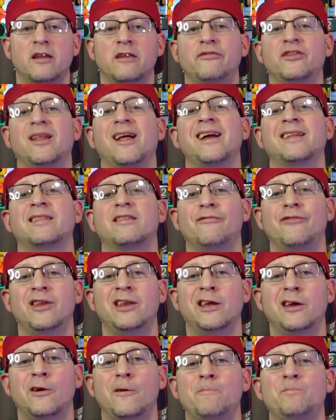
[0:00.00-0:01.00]
And if you like the
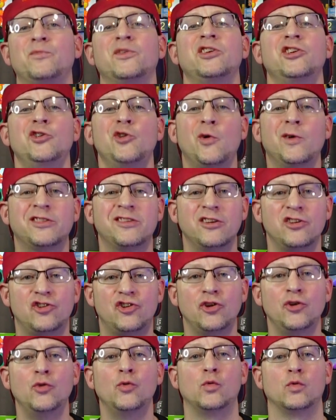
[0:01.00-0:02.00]
video, you know what to
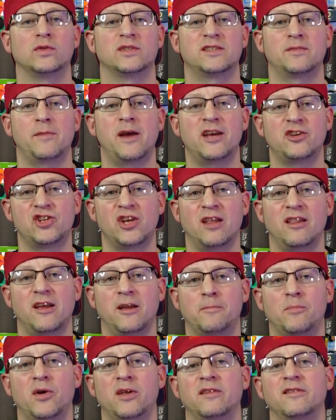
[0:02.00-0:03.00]
do. Smash that
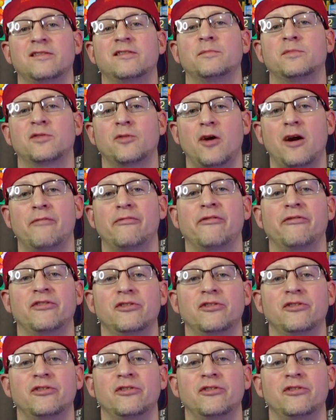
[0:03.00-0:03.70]
like button and subscribe for